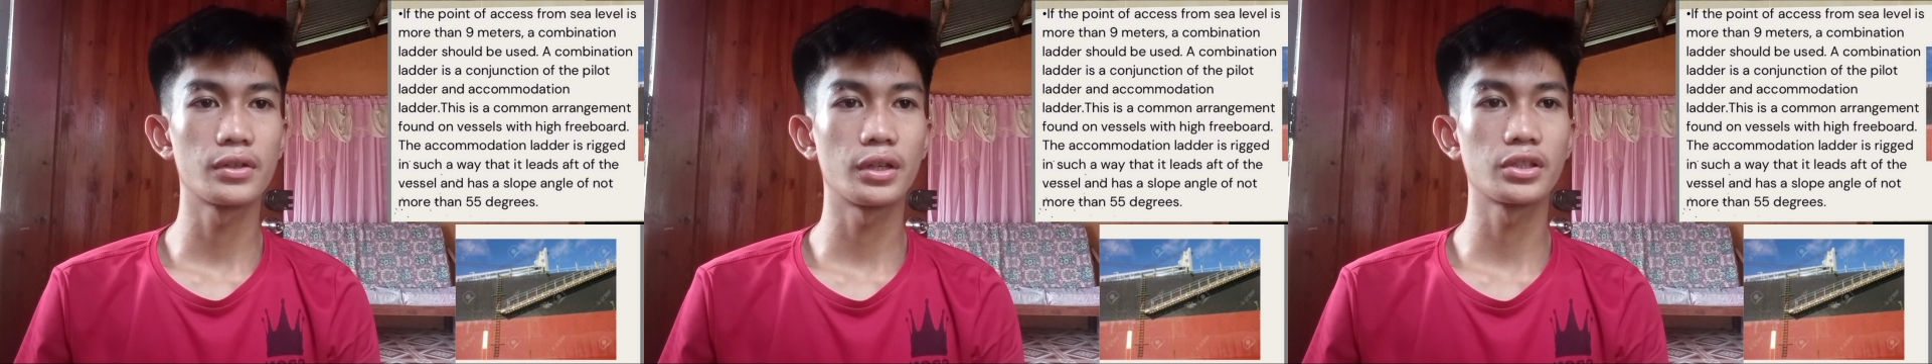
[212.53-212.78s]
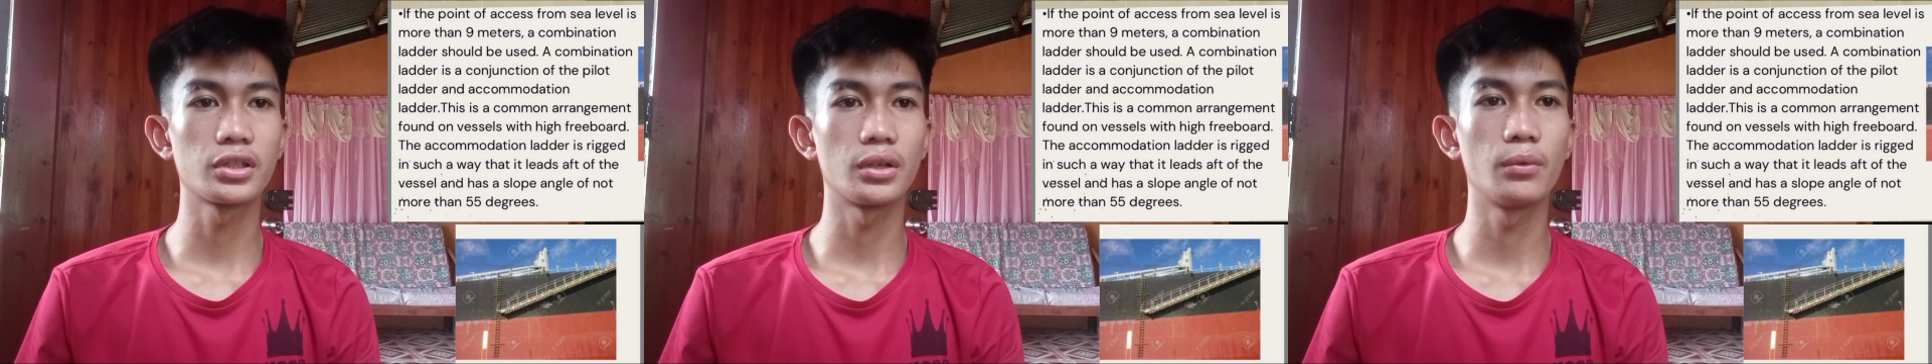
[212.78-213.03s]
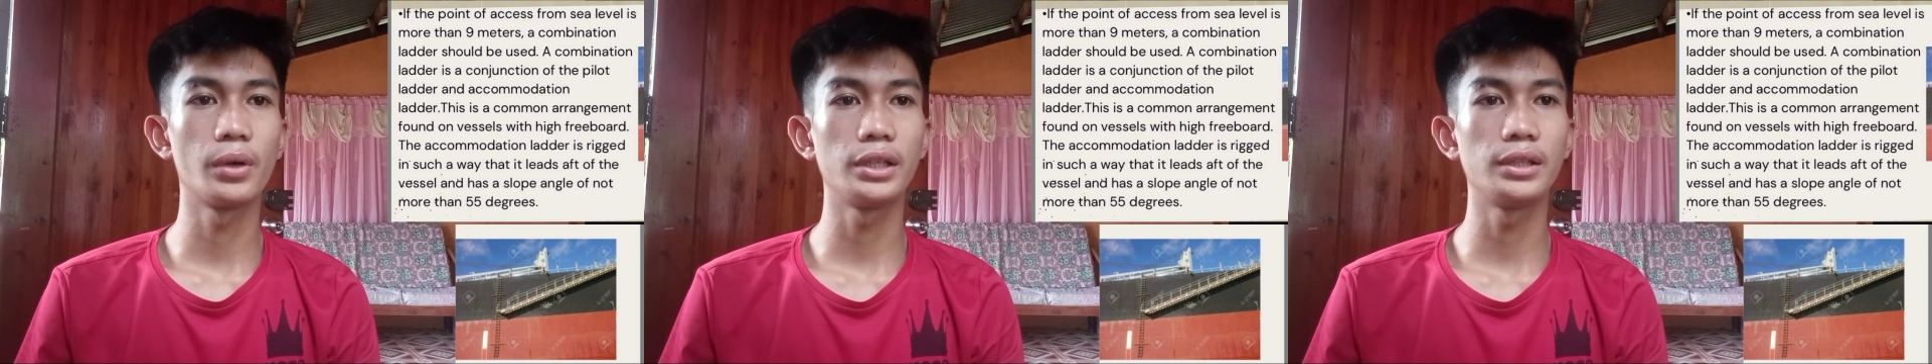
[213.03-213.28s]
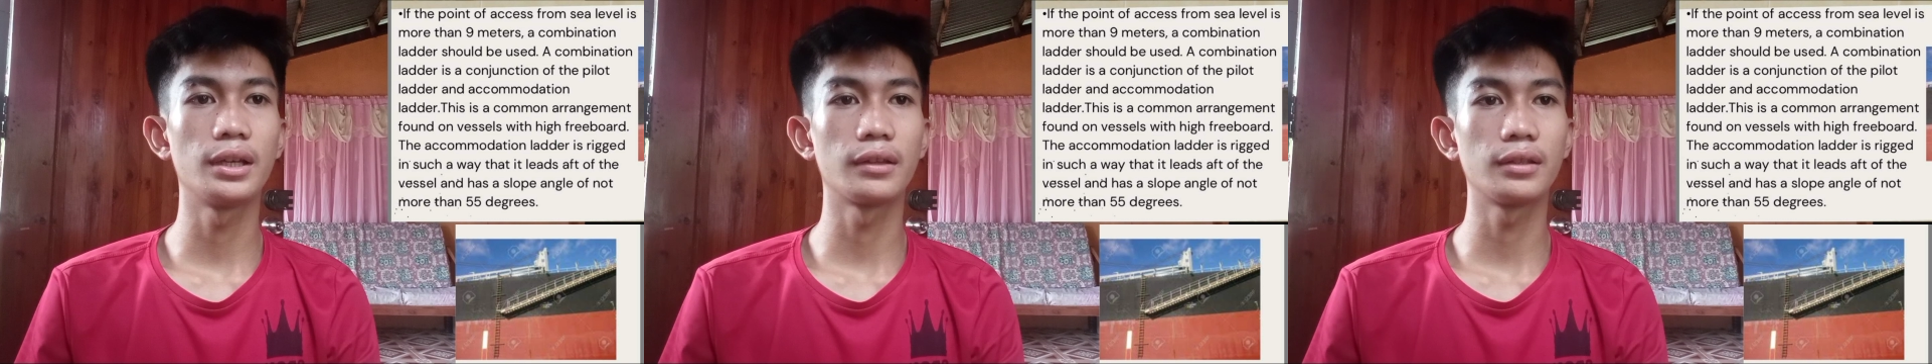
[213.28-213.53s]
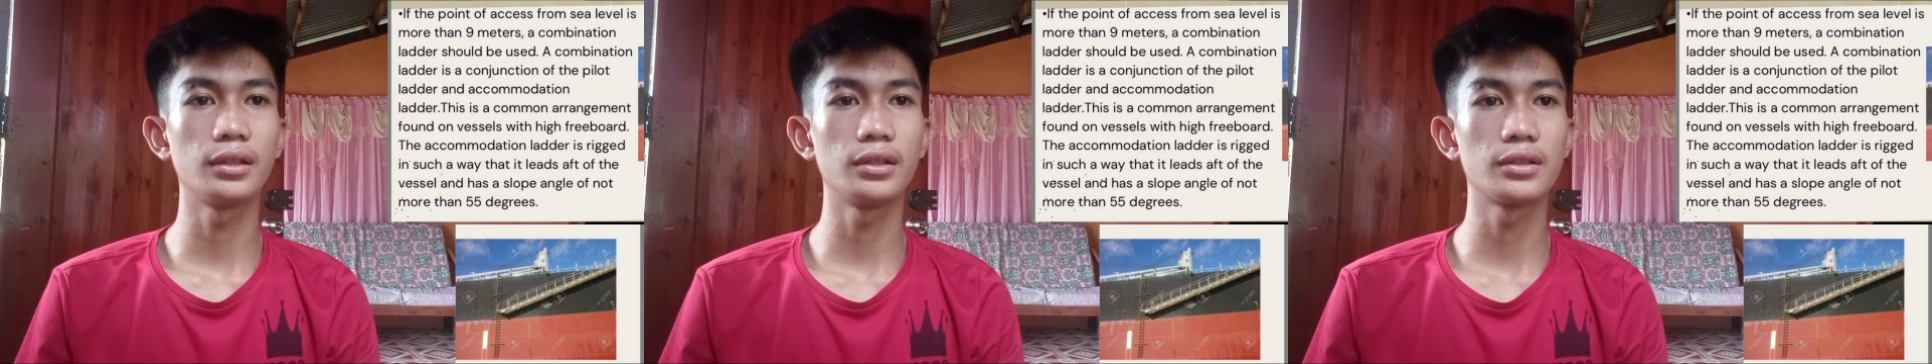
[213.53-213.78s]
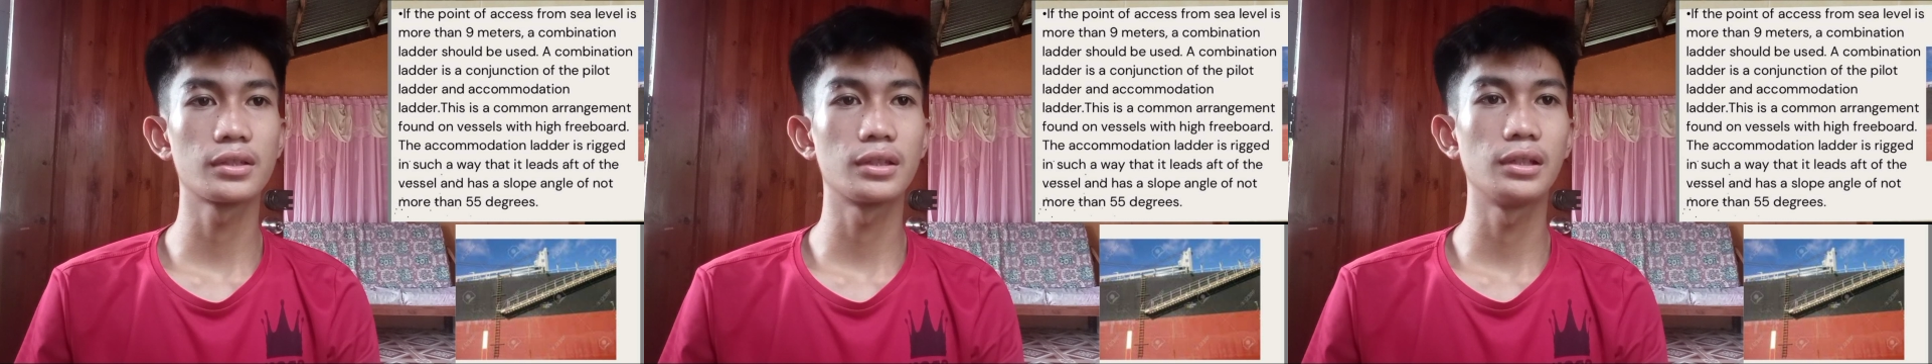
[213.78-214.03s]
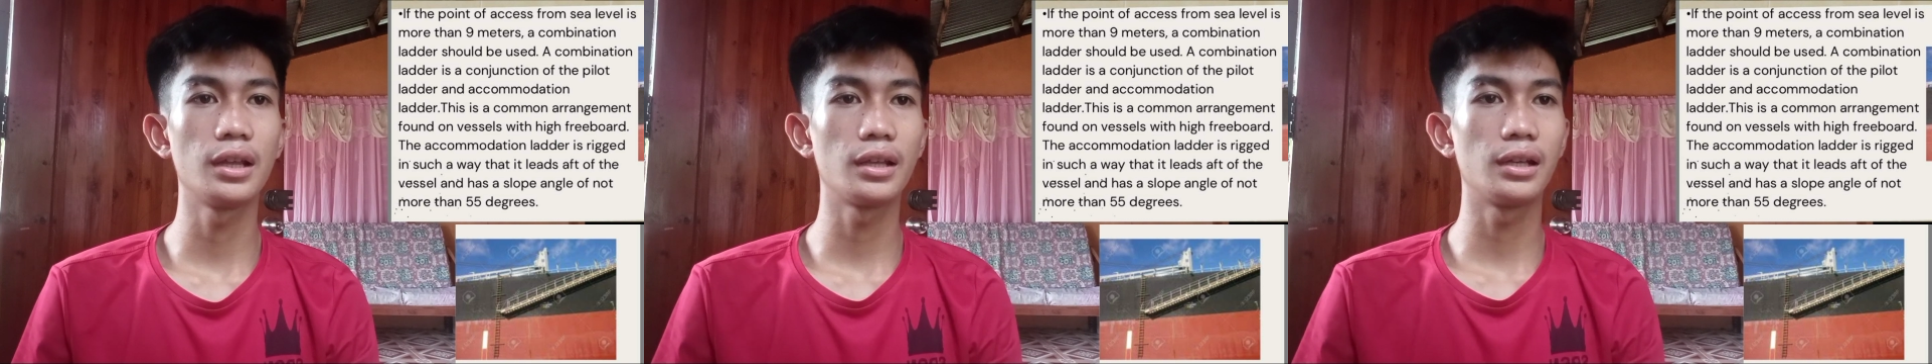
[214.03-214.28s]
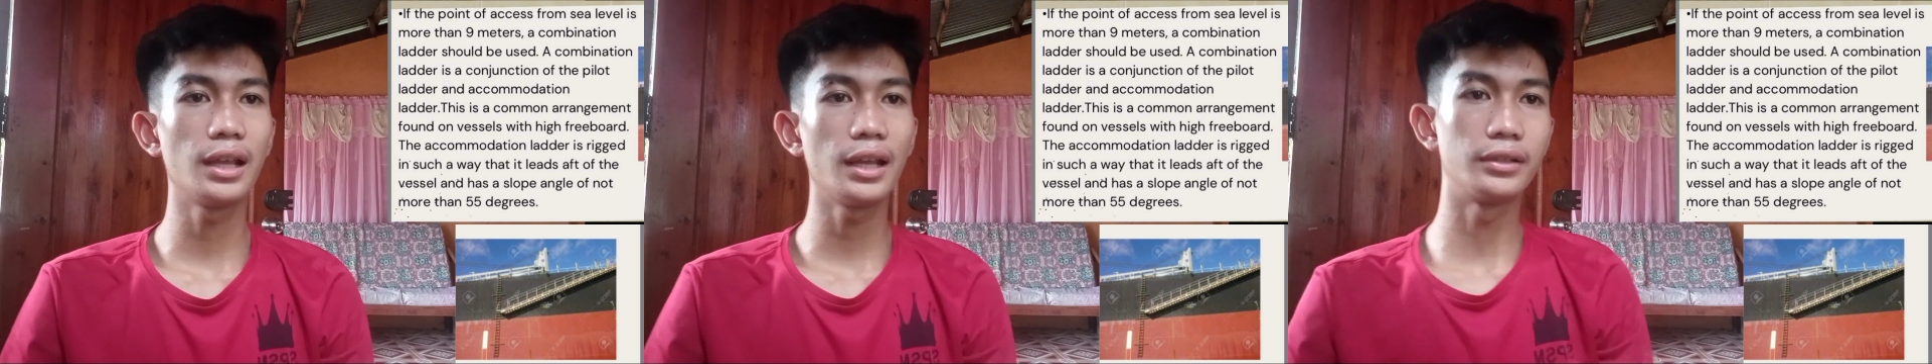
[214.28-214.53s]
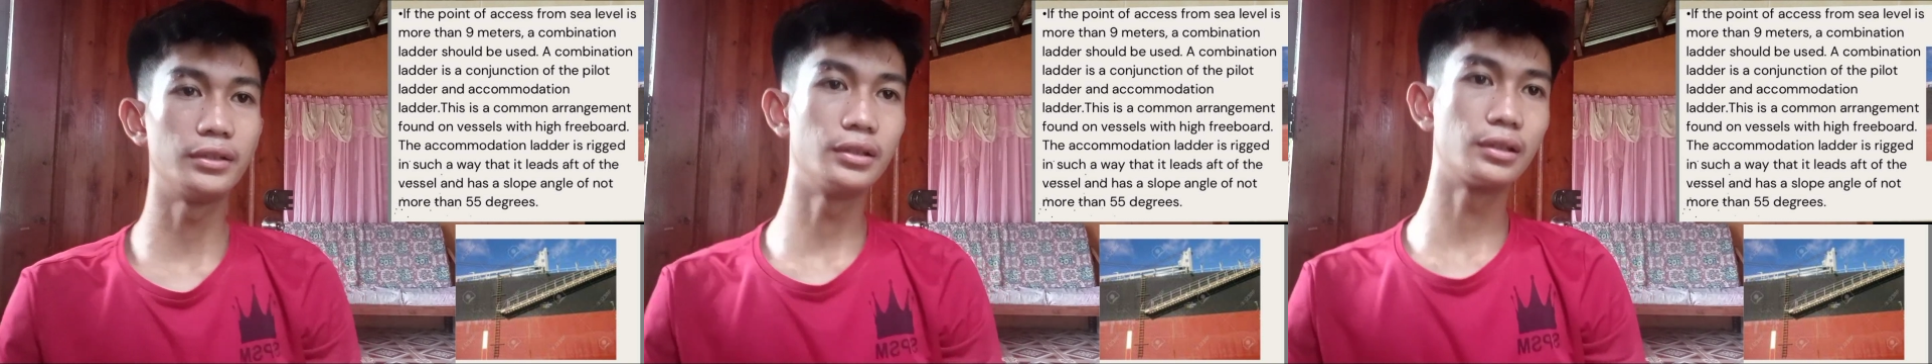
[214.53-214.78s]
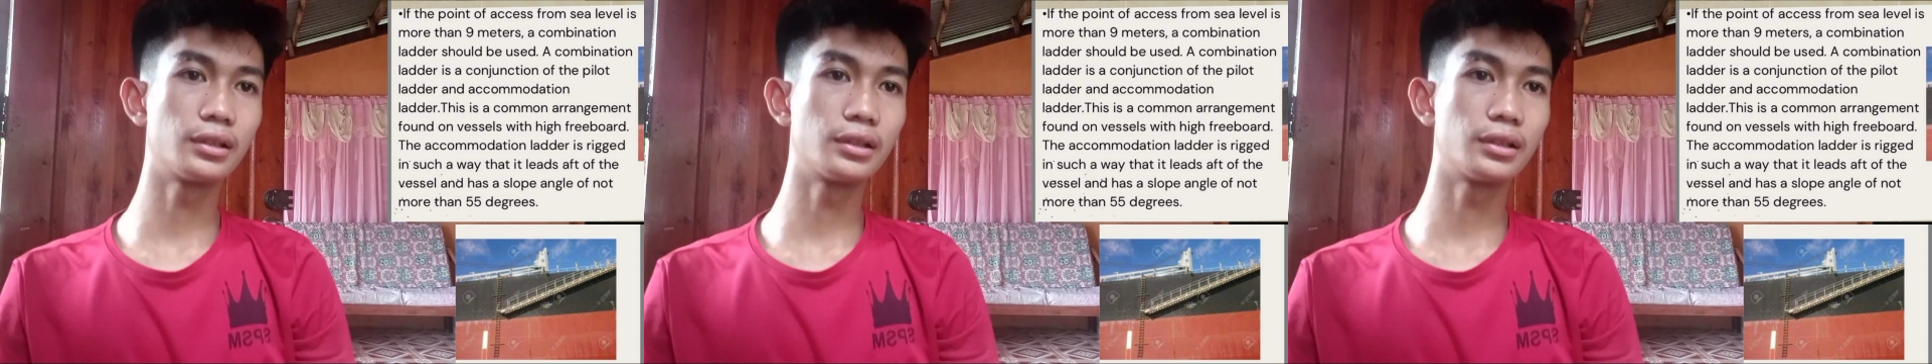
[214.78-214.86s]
such a way that is led